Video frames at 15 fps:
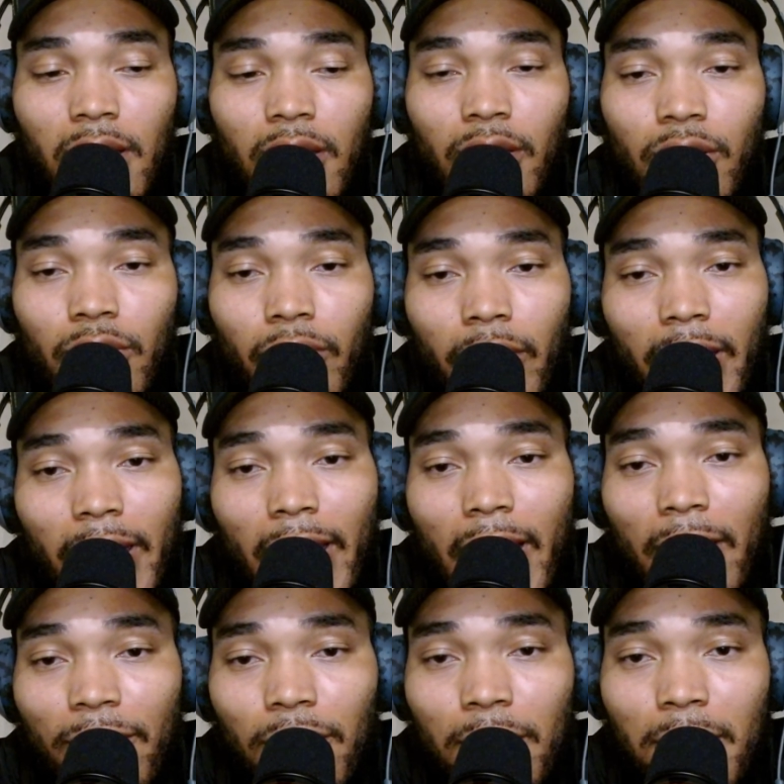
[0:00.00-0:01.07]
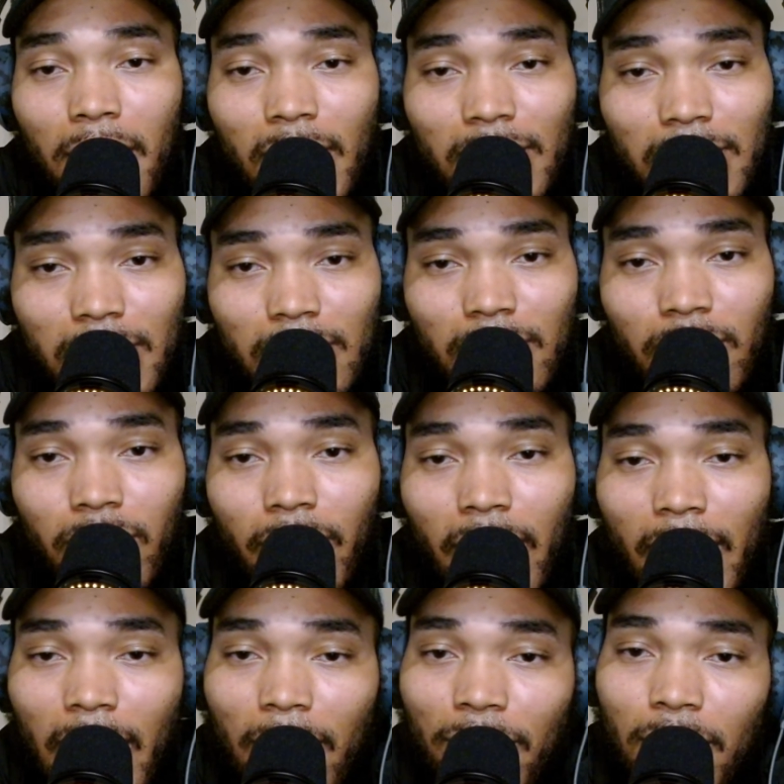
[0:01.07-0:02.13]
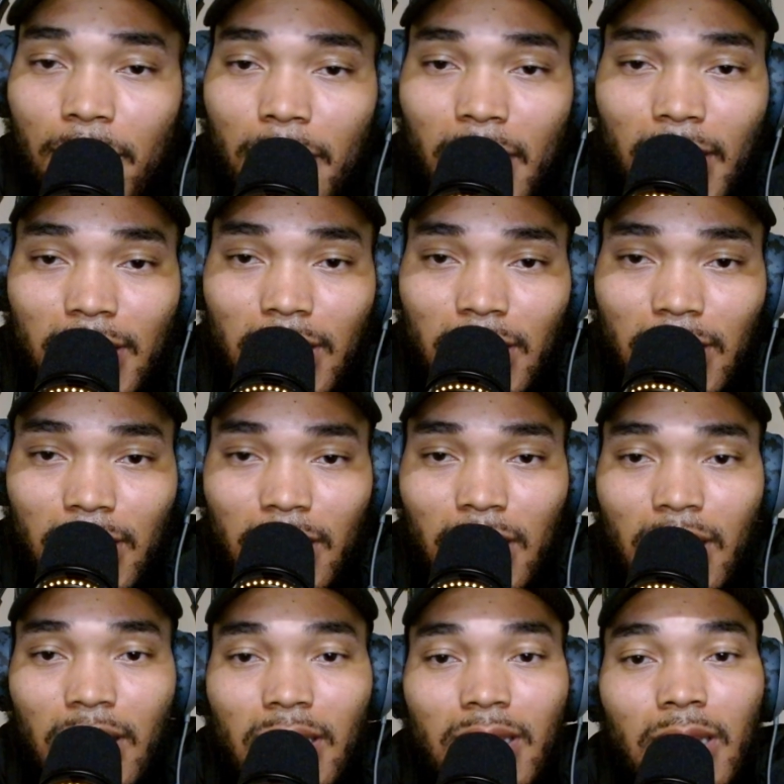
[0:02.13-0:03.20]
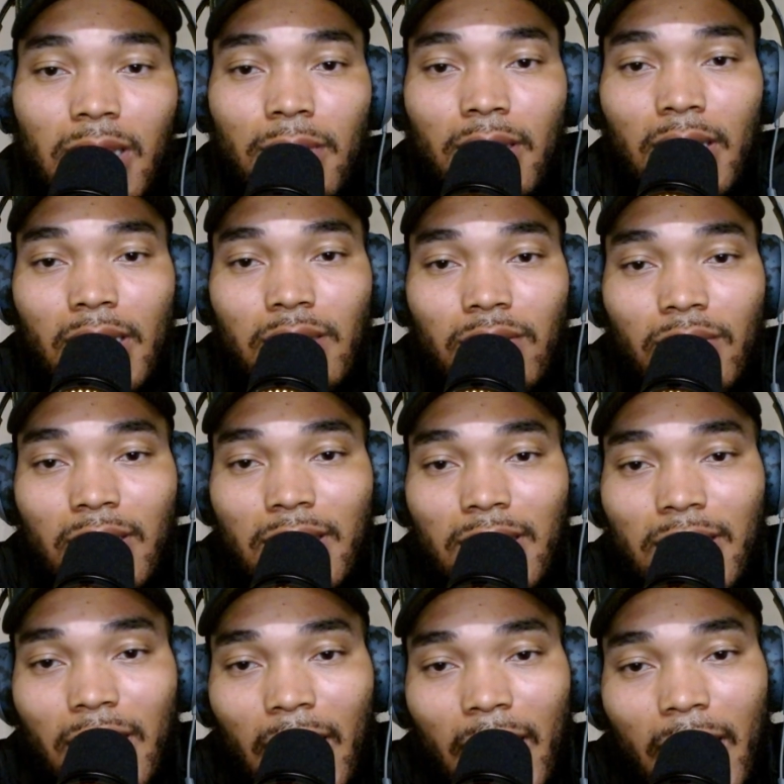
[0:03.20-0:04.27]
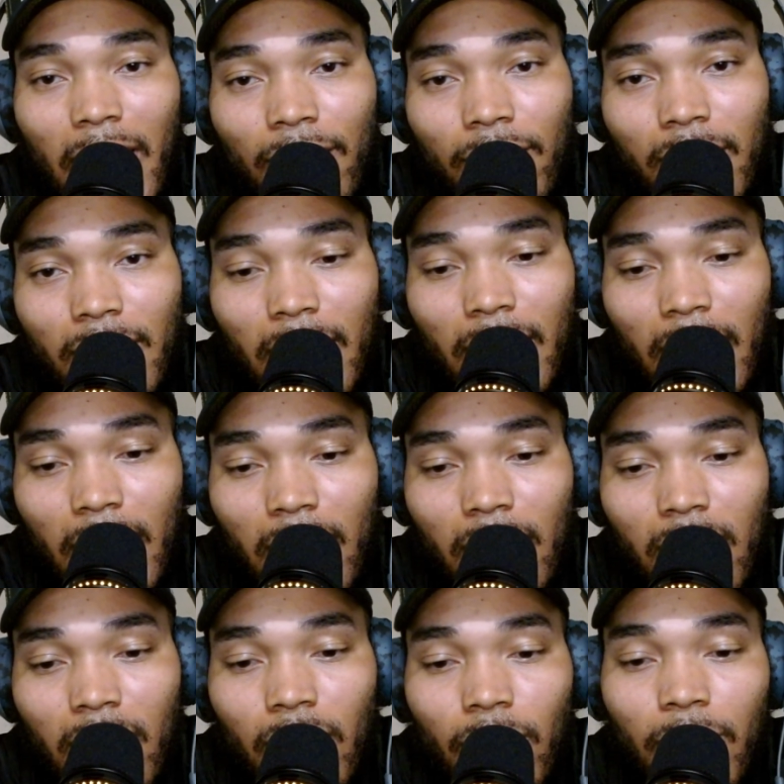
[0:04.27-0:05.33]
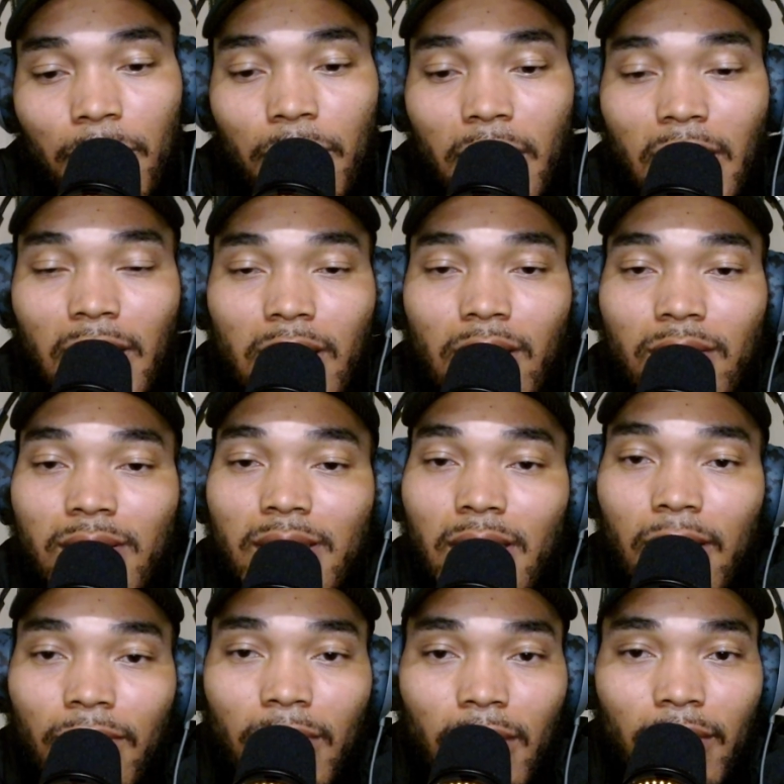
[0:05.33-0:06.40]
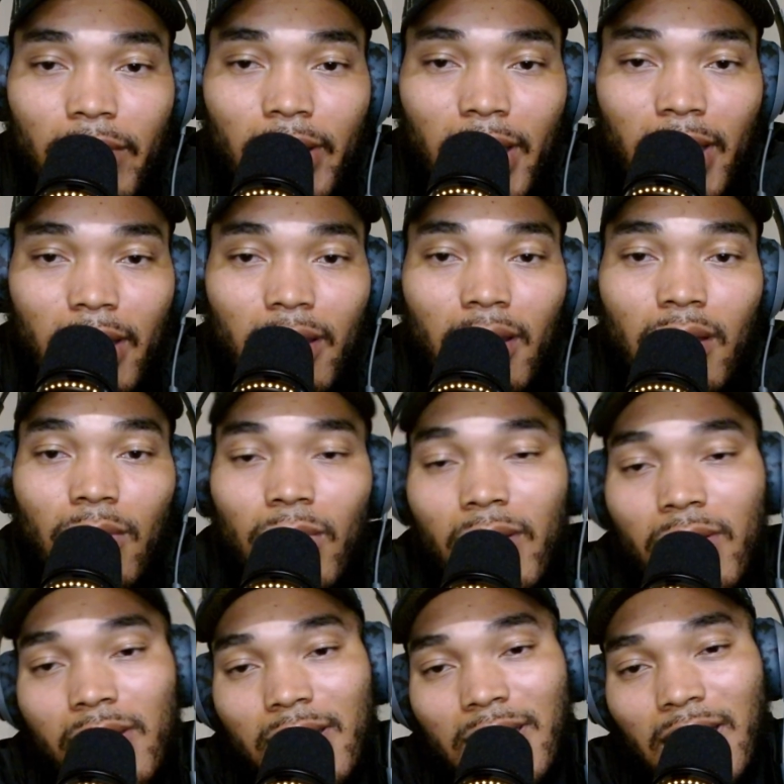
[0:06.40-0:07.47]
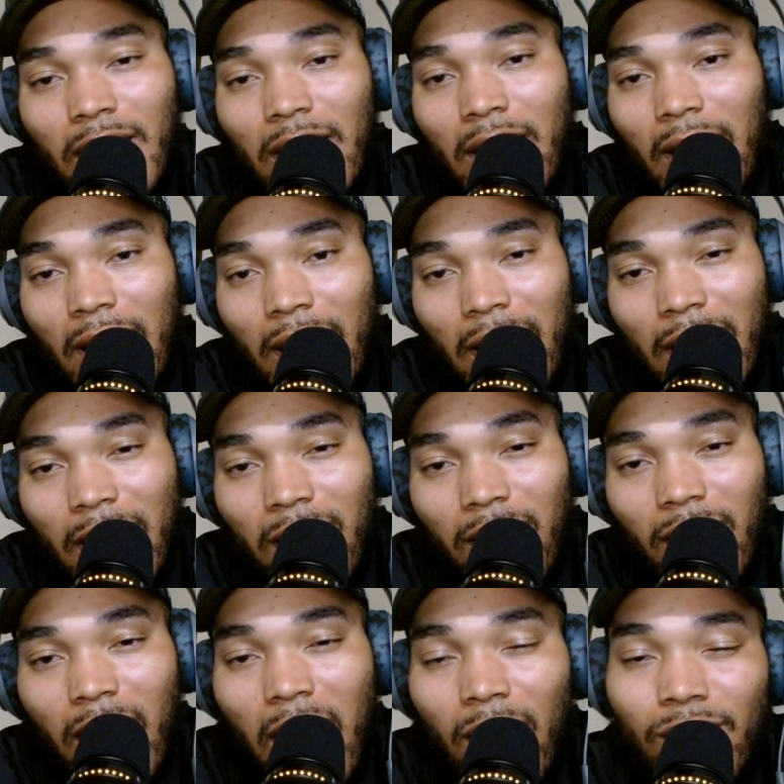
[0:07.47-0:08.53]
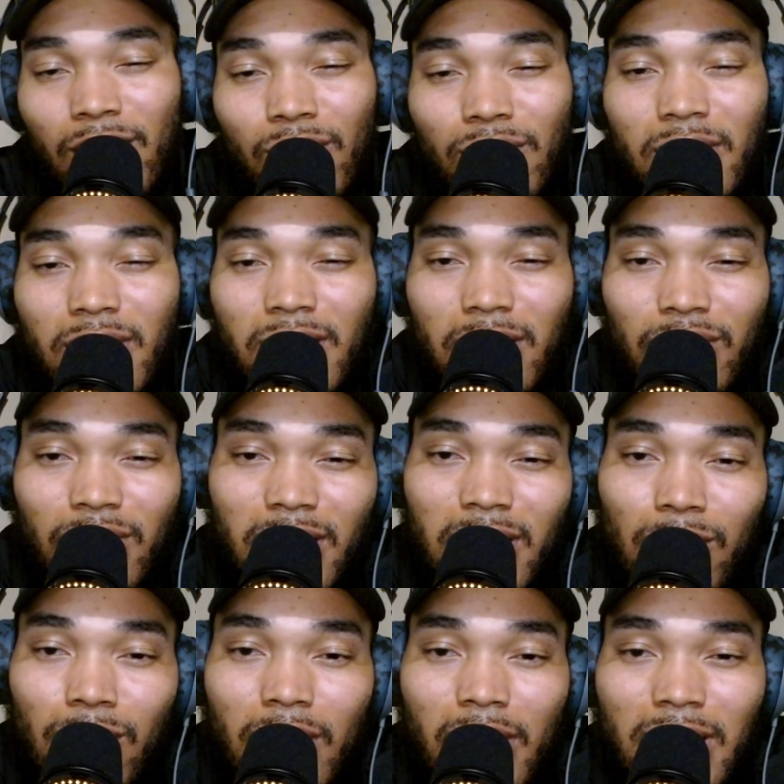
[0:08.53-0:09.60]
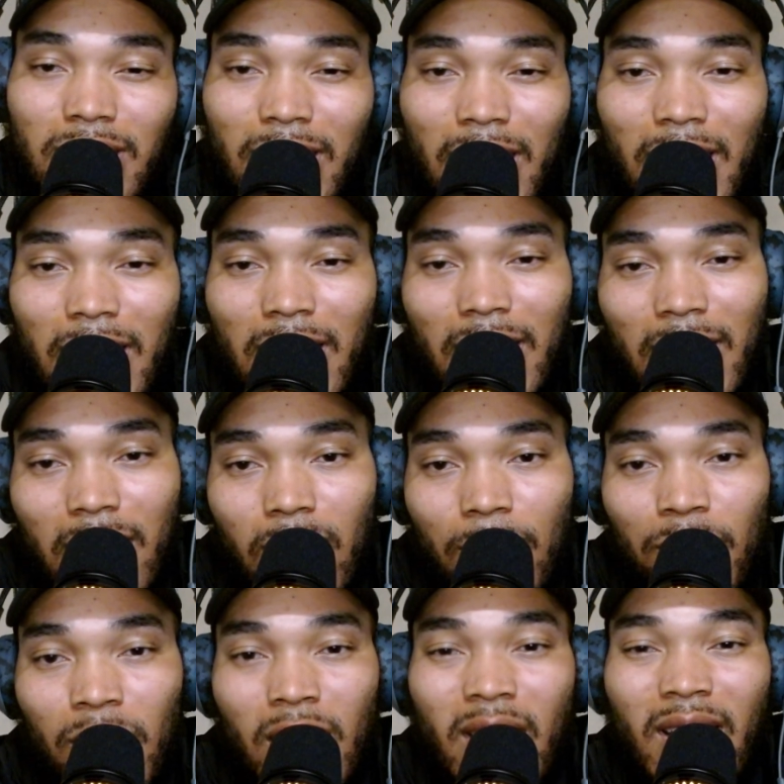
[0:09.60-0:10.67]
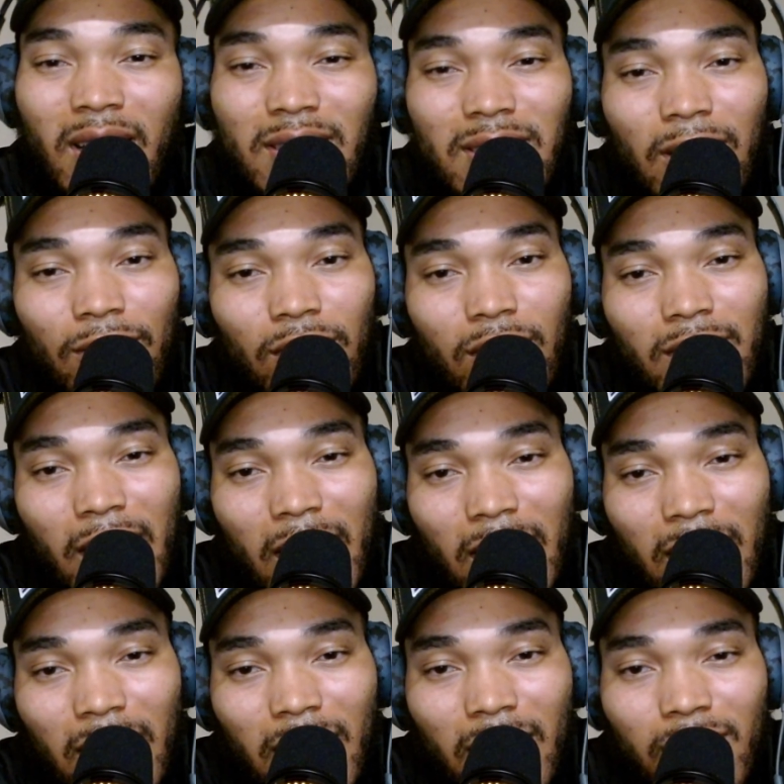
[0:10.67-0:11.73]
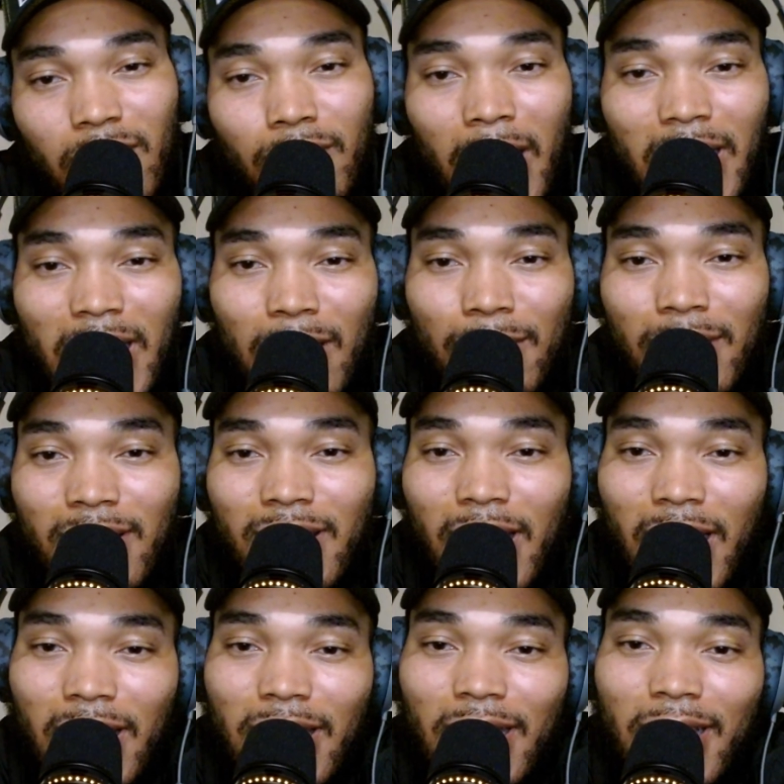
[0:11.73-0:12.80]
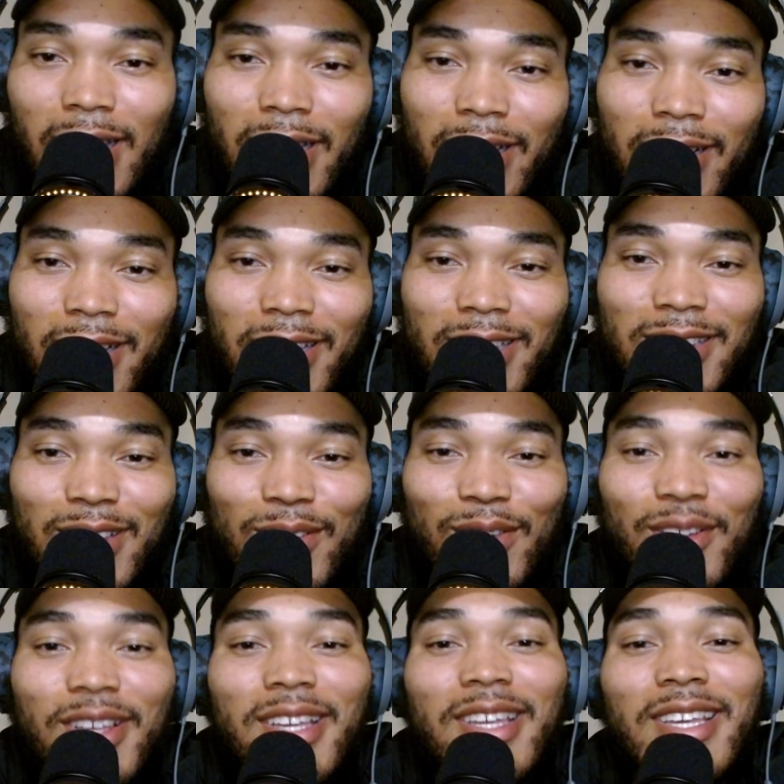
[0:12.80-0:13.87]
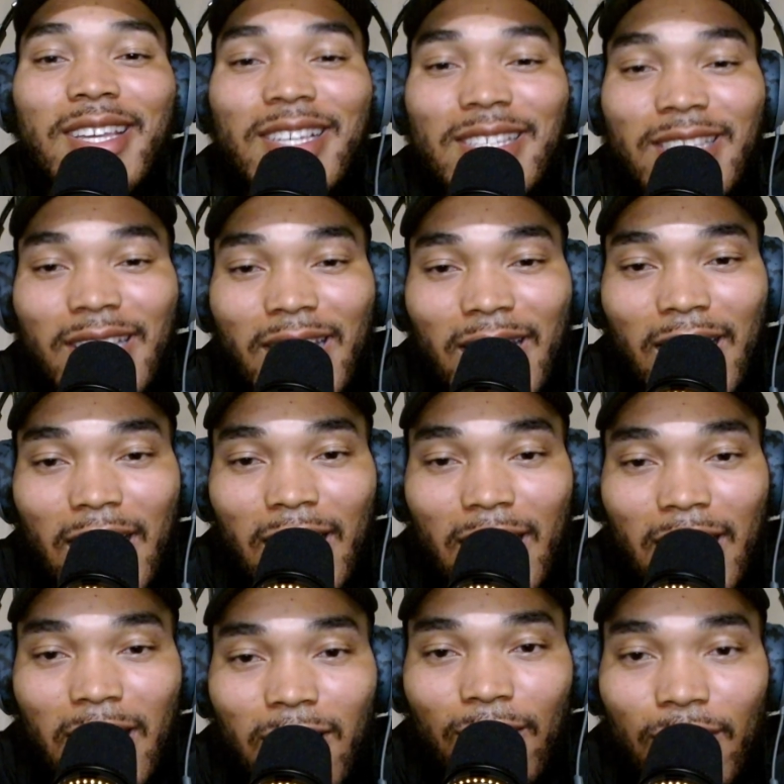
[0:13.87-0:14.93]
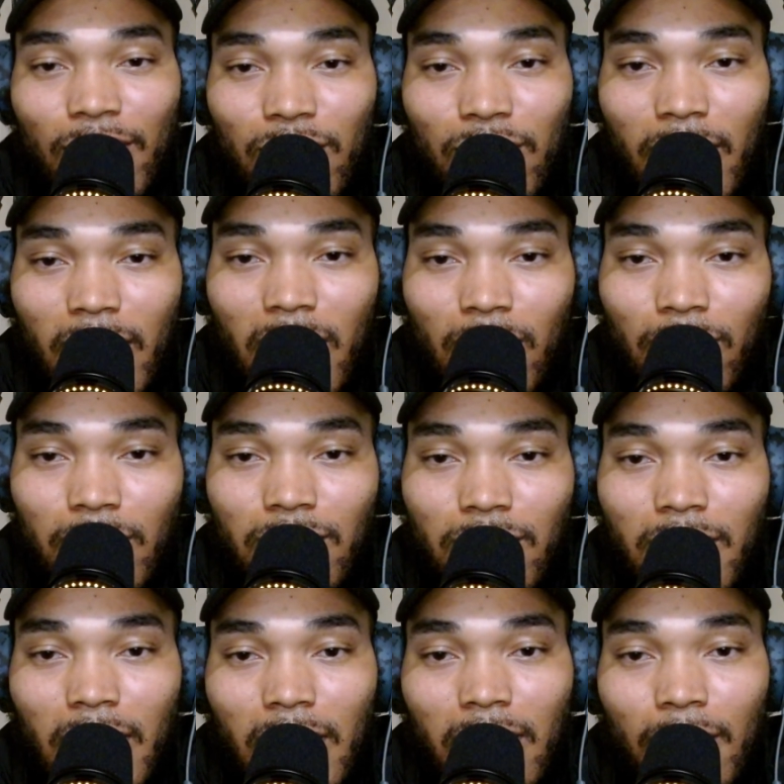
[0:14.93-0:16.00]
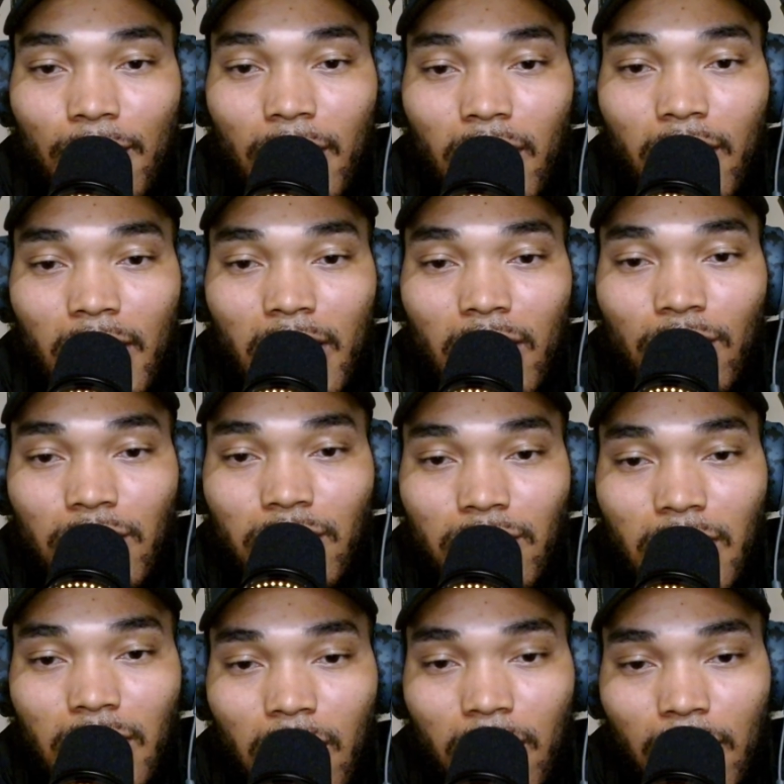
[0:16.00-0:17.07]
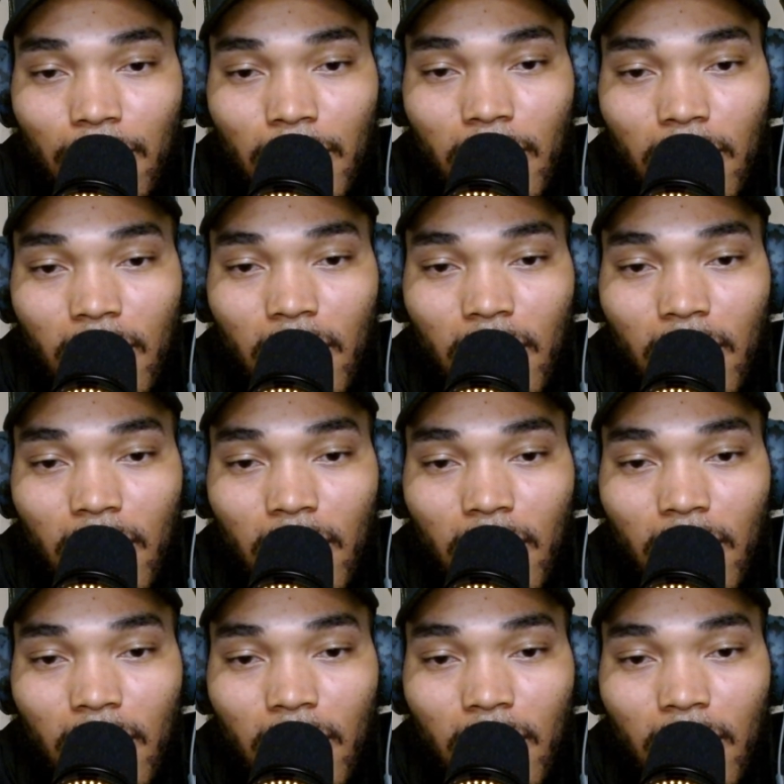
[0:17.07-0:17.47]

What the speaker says: create affirmations. Create affirmations, something that you can say every day, repeat yourself every day, whether you're saying it out loud. You should want to say it out loud, because if you're thinking it, you might not be thinking it clearly. So say it out loud so you can hear what you're thinking about and hear what you're talking about.